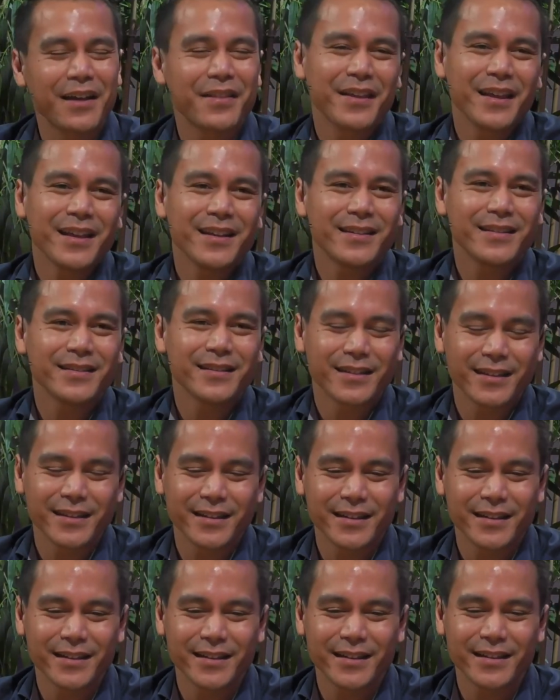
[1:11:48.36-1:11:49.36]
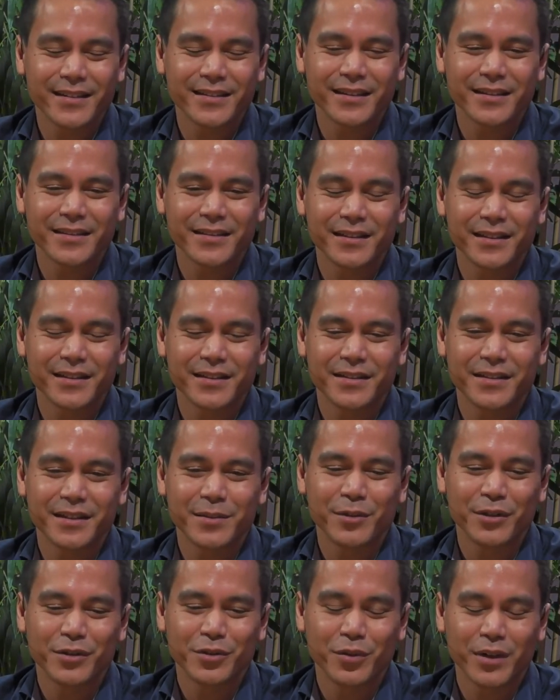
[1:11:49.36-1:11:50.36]
think it's
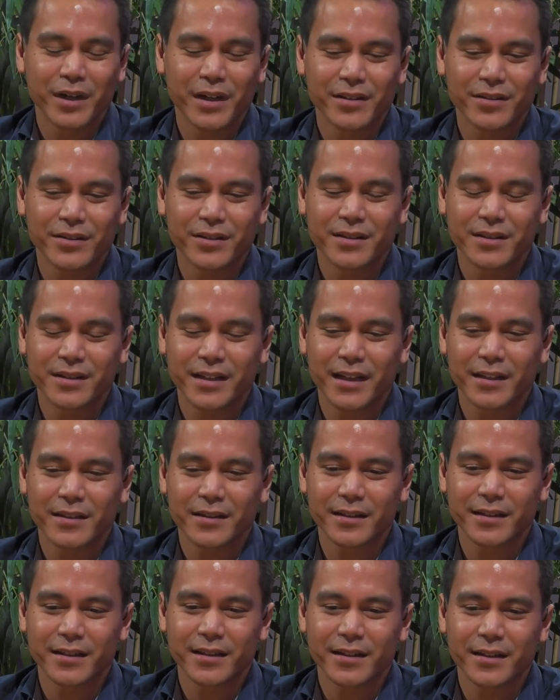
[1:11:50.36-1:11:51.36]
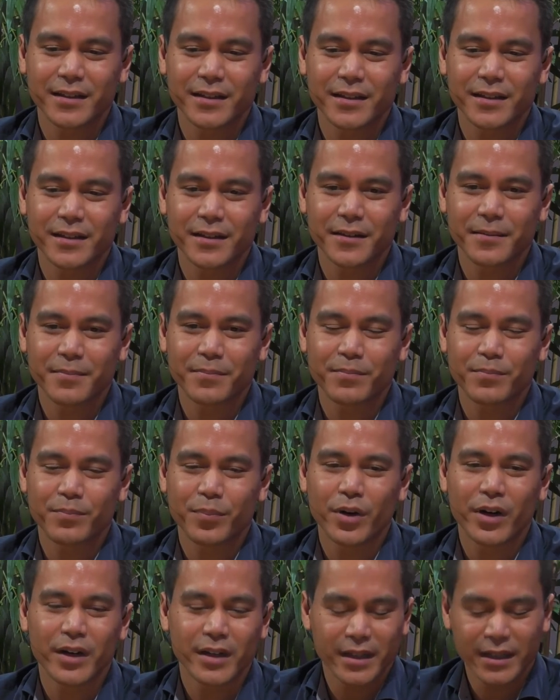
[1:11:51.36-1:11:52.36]
similar to what I just said.
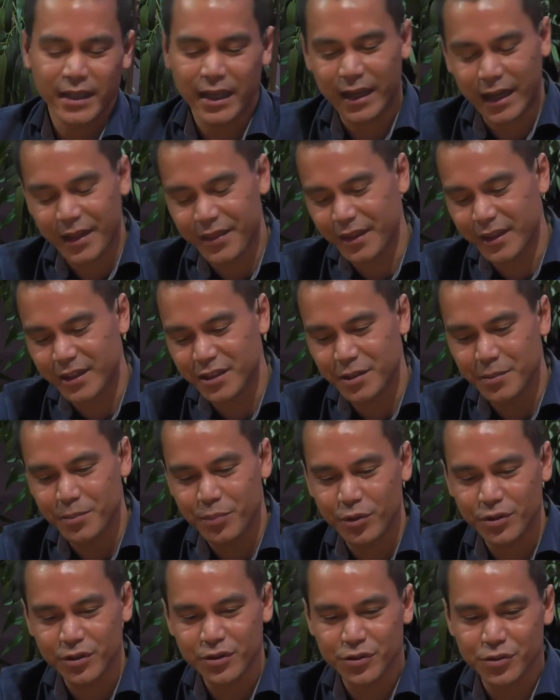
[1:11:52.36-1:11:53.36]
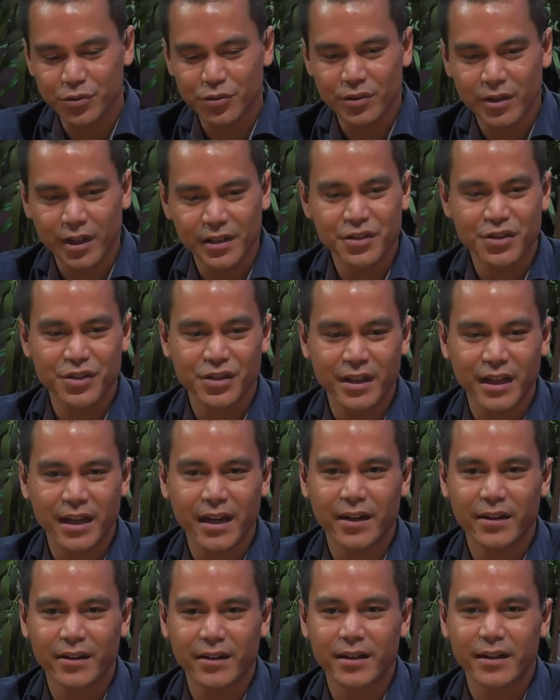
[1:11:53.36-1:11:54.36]
Partly, I think it's important to not
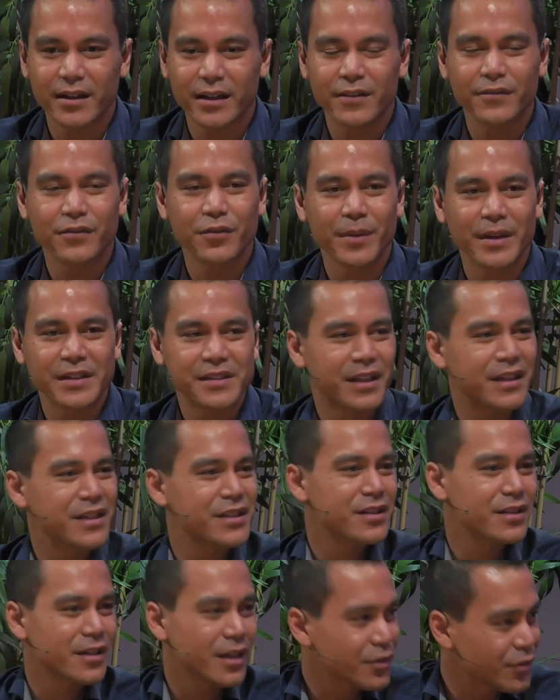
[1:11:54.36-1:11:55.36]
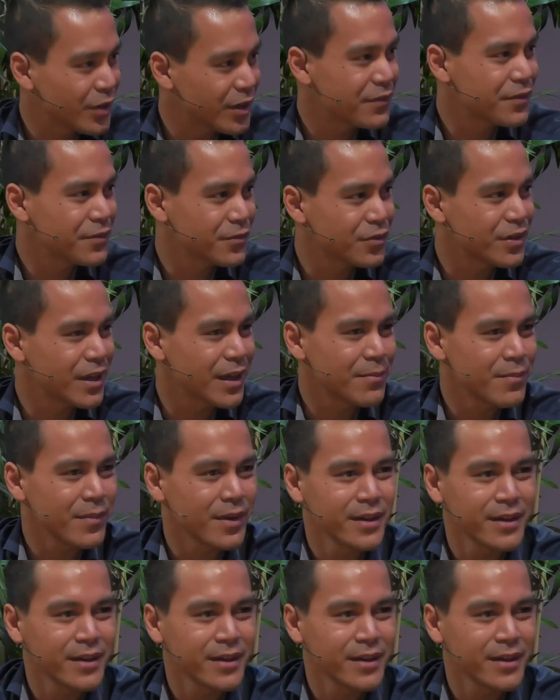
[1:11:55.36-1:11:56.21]
share information that is not relevant for them.